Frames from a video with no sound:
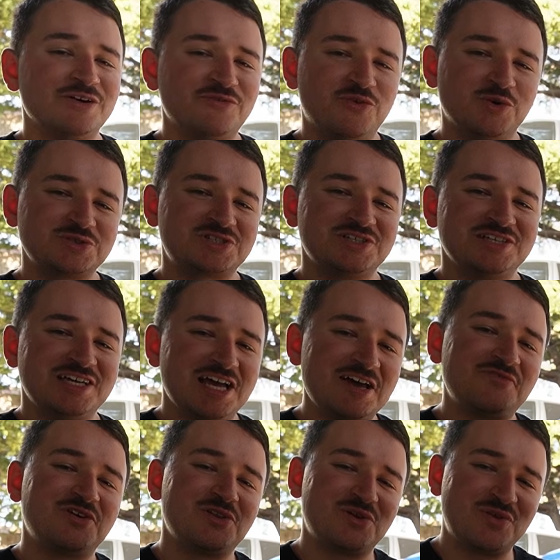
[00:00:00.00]
unfortunately,
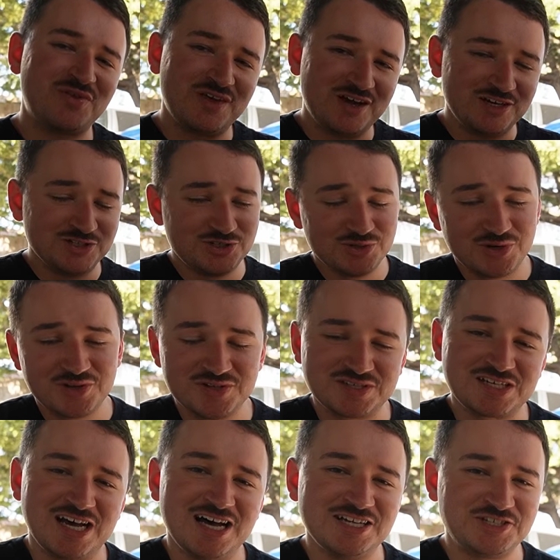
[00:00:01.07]
every little thing I do to
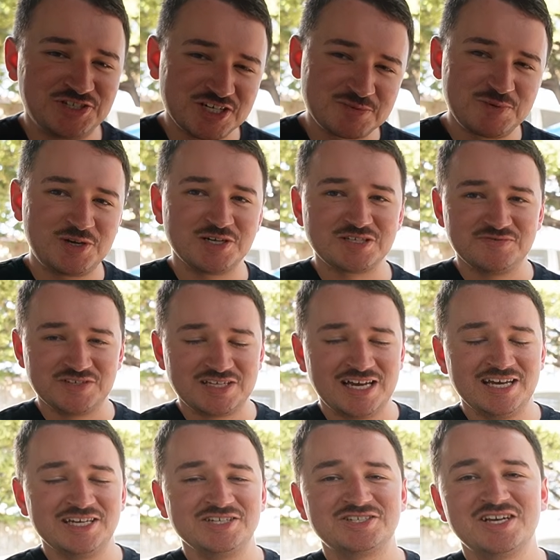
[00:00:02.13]
this car, just because of its
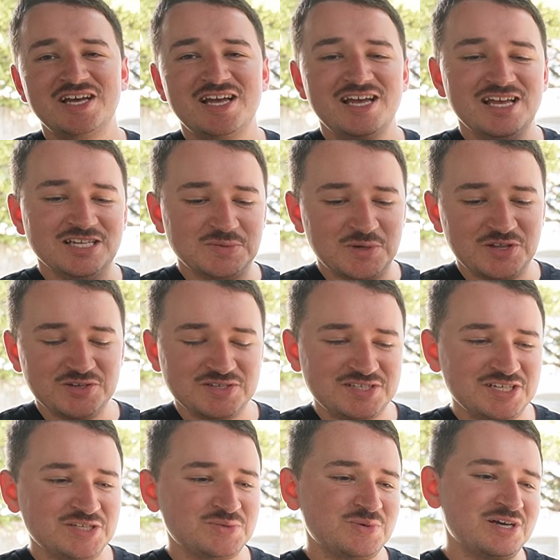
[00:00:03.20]
age, is one of those
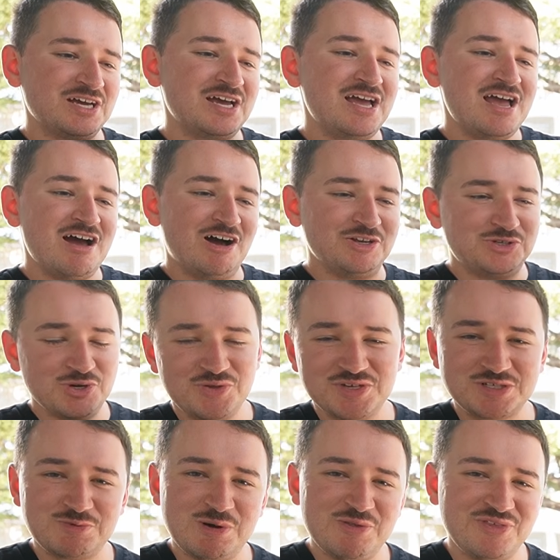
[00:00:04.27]
things where I do
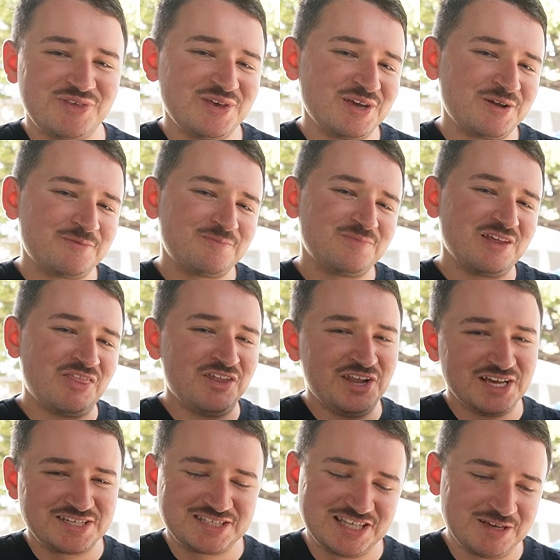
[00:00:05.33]
this one thing, the
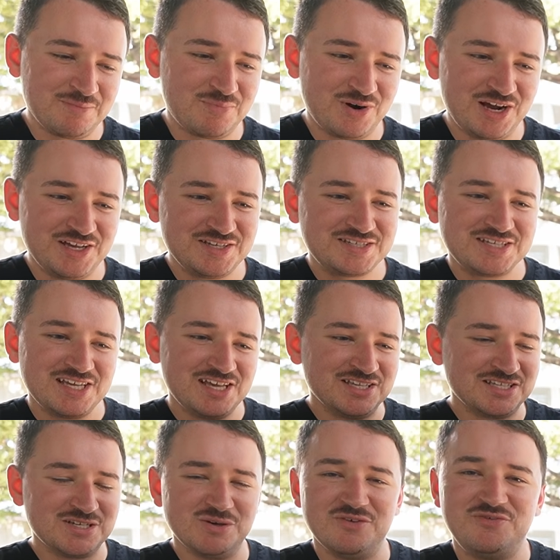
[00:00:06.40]
next thing breaks.
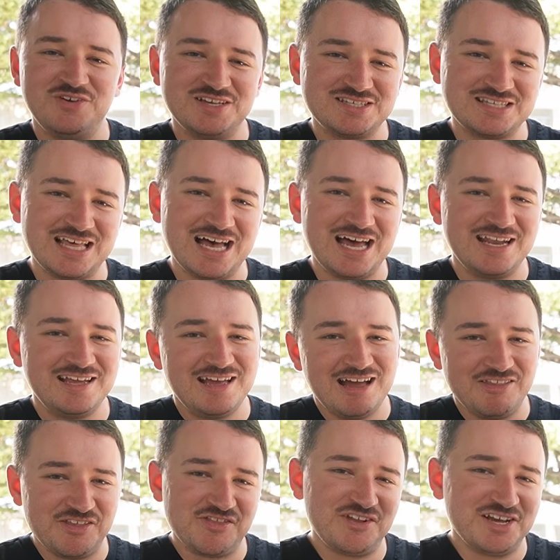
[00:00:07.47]
And so I fix that,
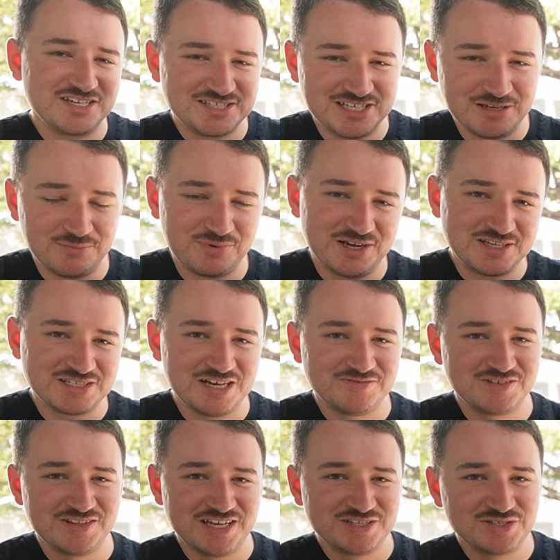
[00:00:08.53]
then the next thing breaks
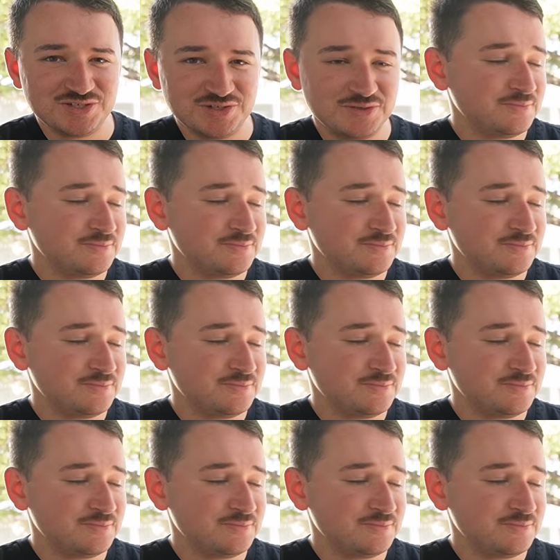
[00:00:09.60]
after that too.